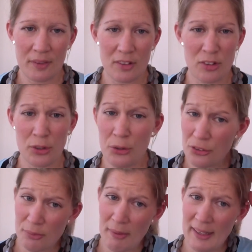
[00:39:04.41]

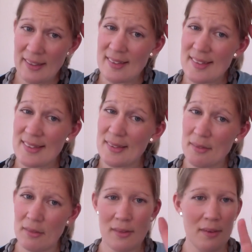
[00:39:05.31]
suit makers,
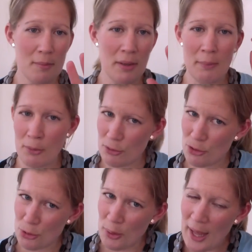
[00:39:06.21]
but I'm not
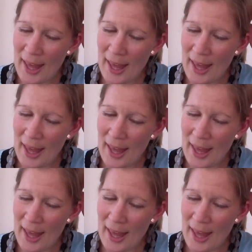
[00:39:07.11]
sure.